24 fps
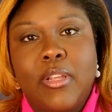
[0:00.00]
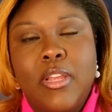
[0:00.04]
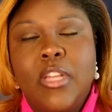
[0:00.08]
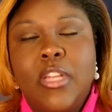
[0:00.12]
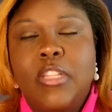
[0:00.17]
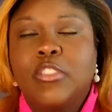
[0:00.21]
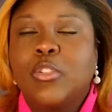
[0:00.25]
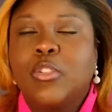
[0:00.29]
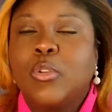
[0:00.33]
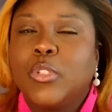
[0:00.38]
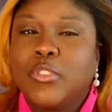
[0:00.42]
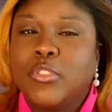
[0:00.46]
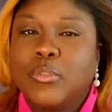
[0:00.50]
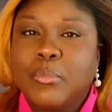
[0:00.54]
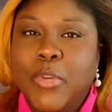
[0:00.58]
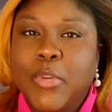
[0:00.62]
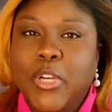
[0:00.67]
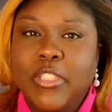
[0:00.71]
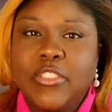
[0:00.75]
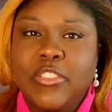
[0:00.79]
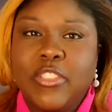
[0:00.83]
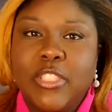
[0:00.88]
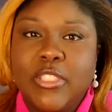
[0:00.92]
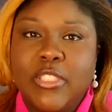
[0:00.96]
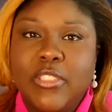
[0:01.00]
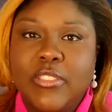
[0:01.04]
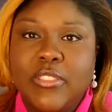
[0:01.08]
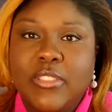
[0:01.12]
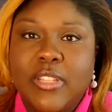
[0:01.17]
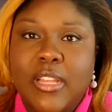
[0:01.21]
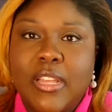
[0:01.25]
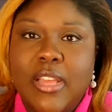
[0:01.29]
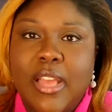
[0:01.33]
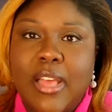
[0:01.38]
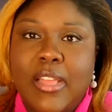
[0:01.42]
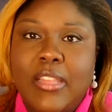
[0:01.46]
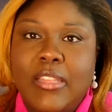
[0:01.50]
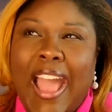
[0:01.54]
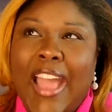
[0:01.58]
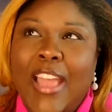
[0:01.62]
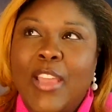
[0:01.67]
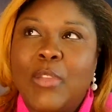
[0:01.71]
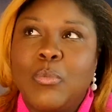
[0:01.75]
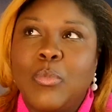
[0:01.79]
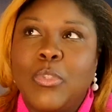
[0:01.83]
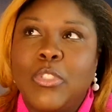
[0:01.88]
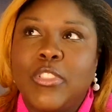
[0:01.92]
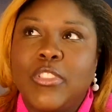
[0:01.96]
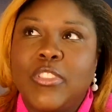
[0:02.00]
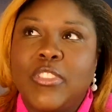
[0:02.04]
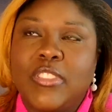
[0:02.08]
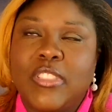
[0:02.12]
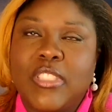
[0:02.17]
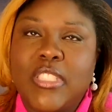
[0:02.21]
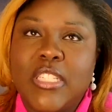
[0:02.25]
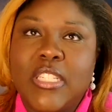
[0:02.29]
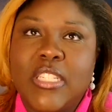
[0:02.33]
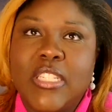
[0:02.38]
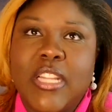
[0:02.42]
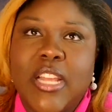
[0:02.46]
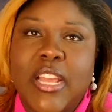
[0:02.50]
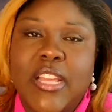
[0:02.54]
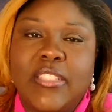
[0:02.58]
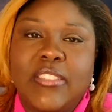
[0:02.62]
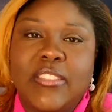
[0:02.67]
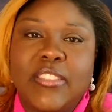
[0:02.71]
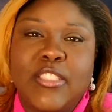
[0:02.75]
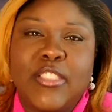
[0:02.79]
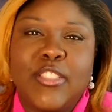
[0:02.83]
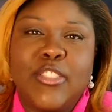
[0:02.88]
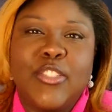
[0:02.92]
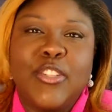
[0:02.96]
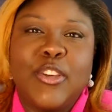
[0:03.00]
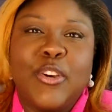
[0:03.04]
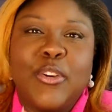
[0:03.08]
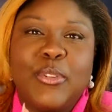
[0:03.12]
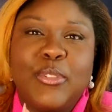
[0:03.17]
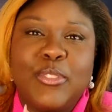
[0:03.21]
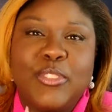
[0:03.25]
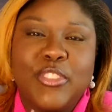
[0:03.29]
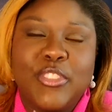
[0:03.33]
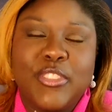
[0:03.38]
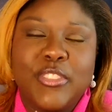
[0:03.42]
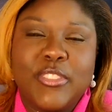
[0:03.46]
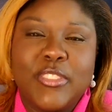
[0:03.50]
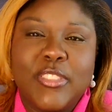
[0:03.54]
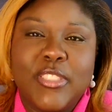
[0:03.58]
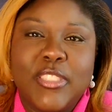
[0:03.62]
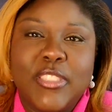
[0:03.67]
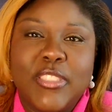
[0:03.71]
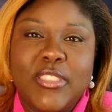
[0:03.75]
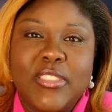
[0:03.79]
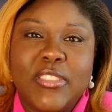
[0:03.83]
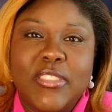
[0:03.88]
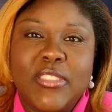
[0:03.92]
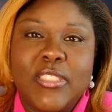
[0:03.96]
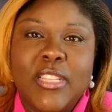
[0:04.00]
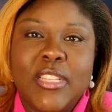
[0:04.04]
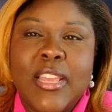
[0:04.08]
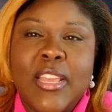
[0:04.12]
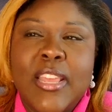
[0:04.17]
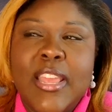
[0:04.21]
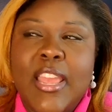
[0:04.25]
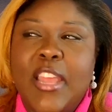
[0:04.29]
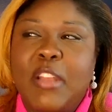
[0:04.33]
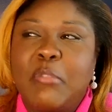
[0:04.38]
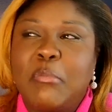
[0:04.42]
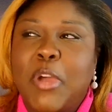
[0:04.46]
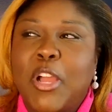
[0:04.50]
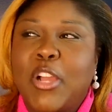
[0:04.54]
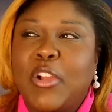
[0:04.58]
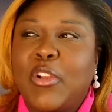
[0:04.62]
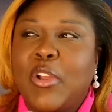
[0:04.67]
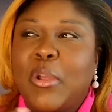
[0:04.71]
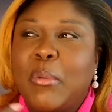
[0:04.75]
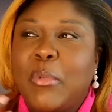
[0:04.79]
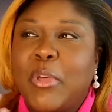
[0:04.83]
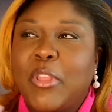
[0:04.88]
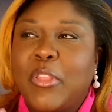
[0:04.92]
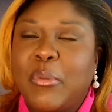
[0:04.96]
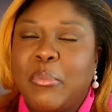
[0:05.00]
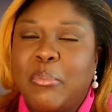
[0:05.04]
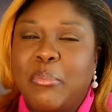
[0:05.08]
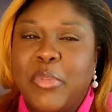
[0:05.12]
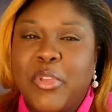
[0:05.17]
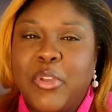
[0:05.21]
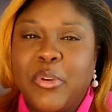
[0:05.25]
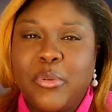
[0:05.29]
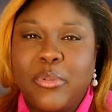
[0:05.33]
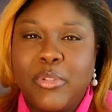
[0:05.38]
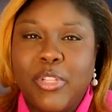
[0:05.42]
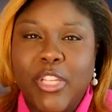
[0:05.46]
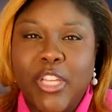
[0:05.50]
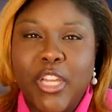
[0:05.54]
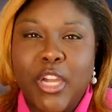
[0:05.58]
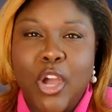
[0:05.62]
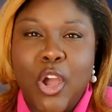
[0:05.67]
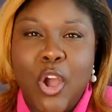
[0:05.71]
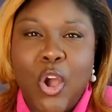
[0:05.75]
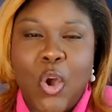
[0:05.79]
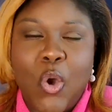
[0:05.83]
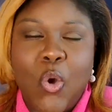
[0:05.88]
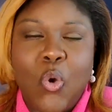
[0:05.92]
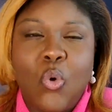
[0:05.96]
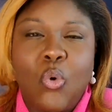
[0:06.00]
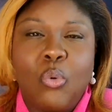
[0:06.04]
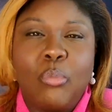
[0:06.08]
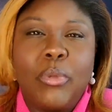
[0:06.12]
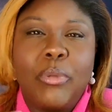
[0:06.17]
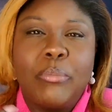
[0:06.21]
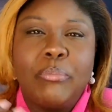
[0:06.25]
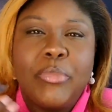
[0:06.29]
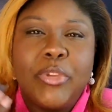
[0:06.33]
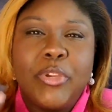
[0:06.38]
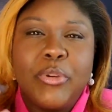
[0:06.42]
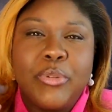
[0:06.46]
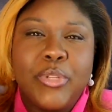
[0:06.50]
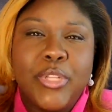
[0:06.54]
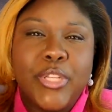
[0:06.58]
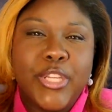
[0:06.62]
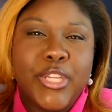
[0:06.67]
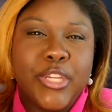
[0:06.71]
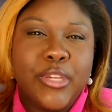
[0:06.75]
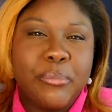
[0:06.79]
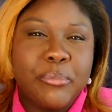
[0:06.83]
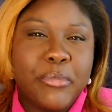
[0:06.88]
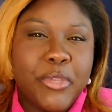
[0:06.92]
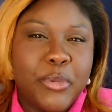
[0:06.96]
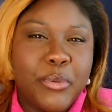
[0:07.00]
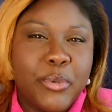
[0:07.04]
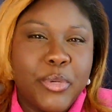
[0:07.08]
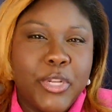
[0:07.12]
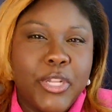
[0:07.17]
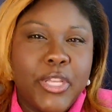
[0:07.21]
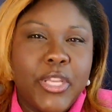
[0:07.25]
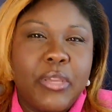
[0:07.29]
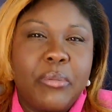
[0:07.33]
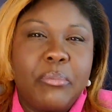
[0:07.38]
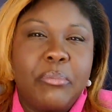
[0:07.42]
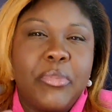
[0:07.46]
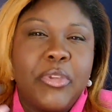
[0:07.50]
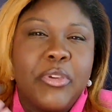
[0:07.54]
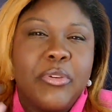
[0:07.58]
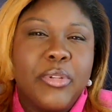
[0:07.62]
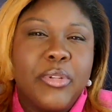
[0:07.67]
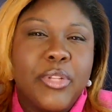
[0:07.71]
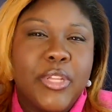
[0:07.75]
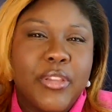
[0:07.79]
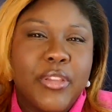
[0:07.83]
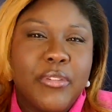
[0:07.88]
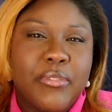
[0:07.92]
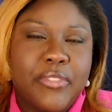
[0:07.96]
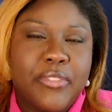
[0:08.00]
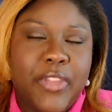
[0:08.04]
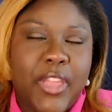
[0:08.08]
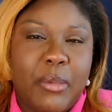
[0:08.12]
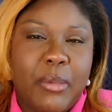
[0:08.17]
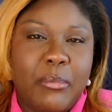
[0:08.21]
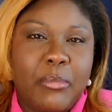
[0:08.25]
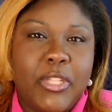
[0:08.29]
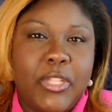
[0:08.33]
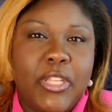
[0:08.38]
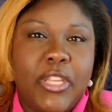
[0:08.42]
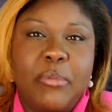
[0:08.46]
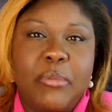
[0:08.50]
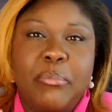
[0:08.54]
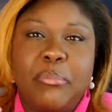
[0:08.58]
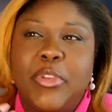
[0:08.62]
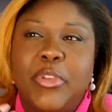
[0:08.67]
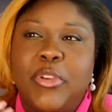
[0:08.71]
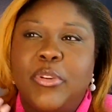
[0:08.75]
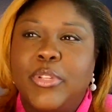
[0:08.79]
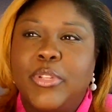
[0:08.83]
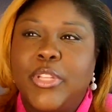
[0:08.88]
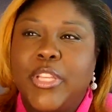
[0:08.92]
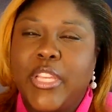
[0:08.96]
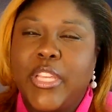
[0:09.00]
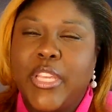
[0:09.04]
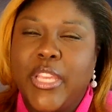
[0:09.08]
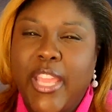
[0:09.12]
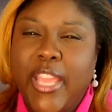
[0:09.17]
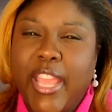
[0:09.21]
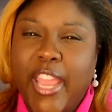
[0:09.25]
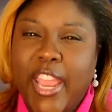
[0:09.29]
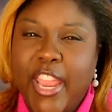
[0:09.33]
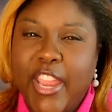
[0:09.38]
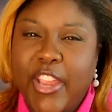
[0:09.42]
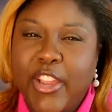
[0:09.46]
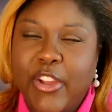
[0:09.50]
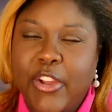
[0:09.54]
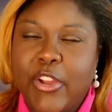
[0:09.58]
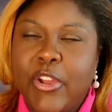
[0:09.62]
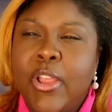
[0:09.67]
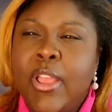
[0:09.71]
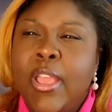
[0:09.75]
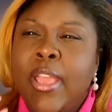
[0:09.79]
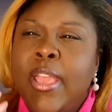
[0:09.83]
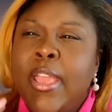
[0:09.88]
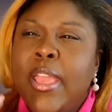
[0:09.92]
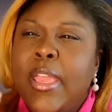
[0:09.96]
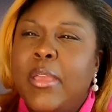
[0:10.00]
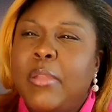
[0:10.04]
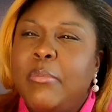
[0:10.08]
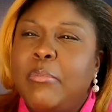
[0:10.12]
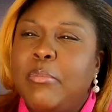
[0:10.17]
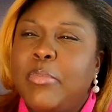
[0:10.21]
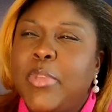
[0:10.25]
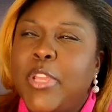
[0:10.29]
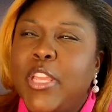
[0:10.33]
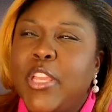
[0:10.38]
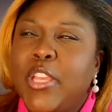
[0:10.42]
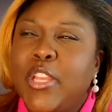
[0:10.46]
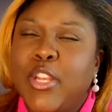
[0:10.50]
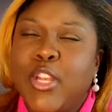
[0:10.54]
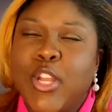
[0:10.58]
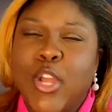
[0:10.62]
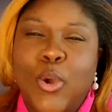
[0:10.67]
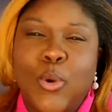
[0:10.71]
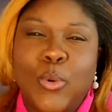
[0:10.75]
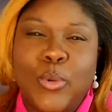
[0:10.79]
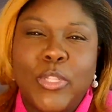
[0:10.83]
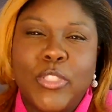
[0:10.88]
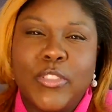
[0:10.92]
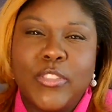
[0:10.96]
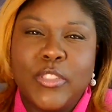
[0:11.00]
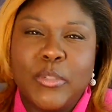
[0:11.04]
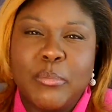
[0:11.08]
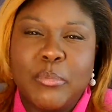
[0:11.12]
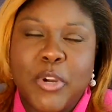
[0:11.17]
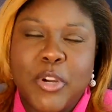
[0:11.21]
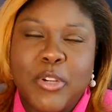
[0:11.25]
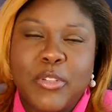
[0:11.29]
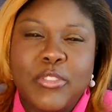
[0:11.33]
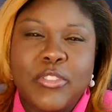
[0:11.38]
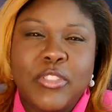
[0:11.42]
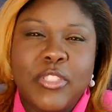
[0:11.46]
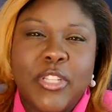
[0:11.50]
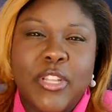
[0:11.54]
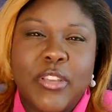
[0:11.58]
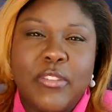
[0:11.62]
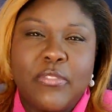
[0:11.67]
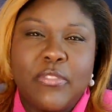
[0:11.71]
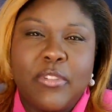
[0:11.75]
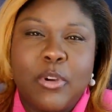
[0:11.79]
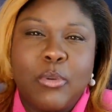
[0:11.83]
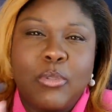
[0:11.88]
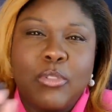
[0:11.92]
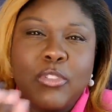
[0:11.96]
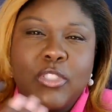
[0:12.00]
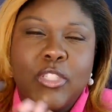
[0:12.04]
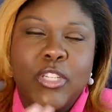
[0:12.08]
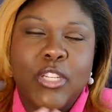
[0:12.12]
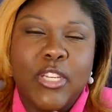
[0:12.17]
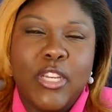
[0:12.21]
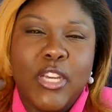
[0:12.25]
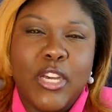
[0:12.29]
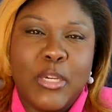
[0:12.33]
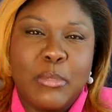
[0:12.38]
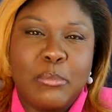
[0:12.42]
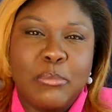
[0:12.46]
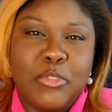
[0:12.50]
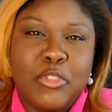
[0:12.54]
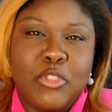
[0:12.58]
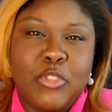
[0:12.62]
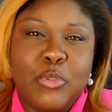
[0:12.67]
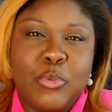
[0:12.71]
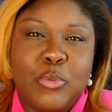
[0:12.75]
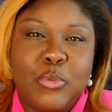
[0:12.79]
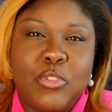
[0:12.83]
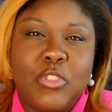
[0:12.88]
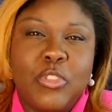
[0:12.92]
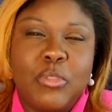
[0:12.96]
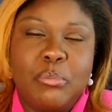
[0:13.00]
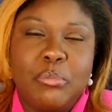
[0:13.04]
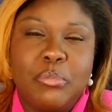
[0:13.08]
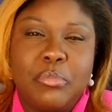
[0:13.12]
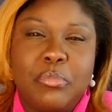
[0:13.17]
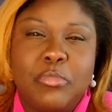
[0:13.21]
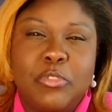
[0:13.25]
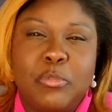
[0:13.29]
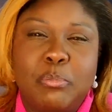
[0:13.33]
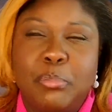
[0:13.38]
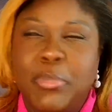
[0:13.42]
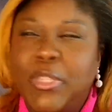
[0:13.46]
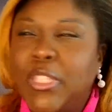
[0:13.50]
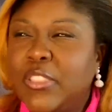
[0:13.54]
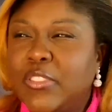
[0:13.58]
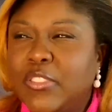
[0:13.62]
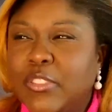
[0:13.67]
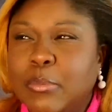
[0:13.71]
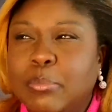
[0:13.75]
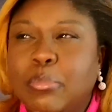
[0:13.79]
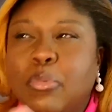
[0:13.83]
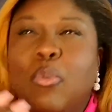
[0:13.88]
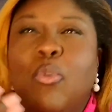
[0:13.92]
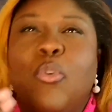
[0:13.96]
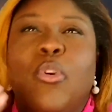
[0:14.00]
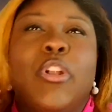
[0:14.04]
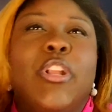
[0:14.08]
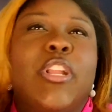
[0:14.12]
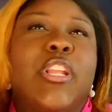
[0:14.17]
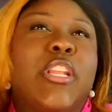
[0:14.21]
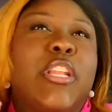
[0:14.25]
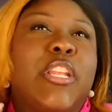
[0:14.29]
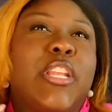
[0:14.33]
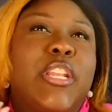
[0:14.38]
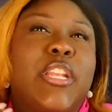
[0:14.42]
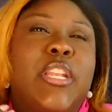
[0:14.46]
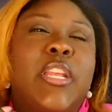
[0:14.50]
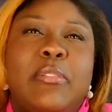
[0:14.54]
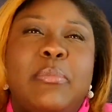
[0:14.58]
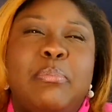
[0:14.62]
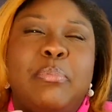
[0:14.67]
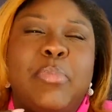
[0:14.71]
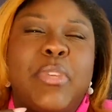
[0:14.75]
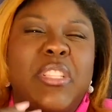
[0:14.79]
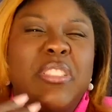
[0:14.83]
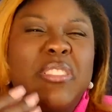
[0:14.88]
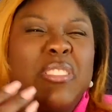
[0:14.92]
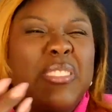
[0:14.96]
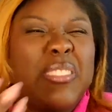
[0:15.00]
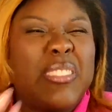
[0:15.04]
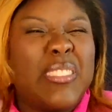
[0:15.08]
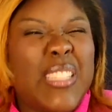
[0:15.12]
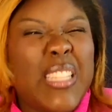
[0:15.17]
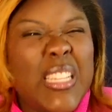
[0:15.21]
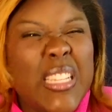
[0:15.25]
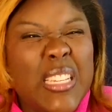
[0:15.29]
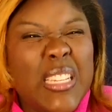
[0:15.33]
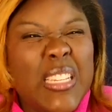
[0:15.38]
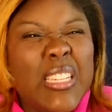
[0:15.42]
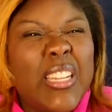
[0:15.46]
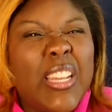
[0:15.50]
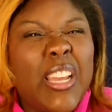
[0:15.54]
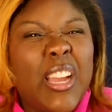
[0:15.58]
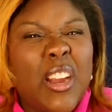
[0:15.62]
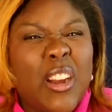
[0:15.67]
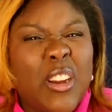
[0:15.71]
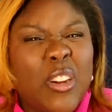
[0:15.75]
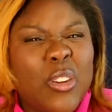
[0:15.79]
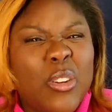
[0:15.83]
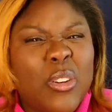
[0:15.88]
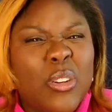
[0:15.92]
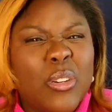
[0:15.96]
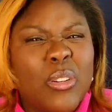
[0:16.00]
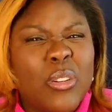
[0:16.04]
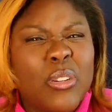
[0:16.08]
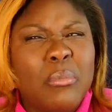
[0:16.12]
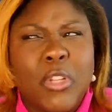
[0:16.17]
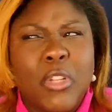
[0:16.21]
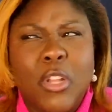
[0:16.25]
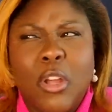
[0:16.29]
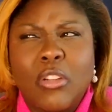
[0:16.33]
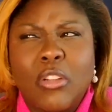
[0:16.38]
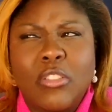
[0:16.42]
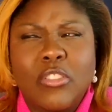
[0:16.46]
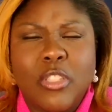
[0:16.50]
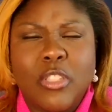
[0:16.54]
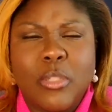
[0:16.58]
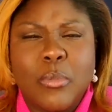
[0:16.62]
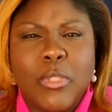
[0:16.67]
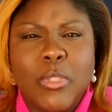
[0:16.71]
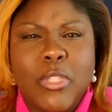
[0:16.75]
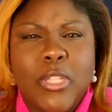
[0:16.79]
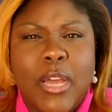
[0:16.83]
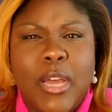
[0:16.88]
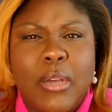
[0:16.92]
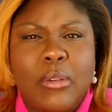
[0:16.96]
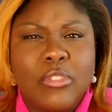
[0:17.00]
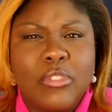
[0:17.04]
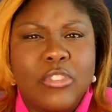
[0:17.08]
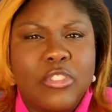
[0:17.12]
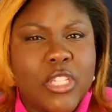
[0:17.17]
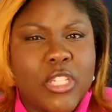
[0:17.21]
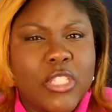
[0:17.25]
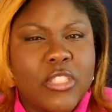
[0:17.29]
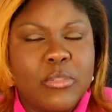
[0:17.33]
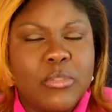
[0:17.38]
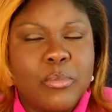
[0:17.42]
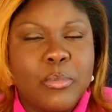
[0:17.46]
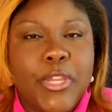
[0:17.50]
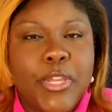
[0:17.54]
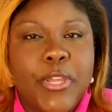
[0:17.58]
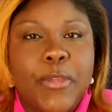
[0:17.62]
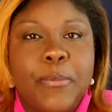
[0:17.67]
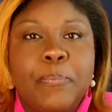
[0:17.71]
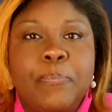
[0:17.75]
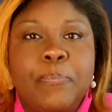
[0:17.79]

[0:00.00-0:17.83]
So as much as I would see it as indulgences and my grandmother building a home and building community and building a family and building care and being known as the person that folks could come to be supported and be seen and heard largely without judgment,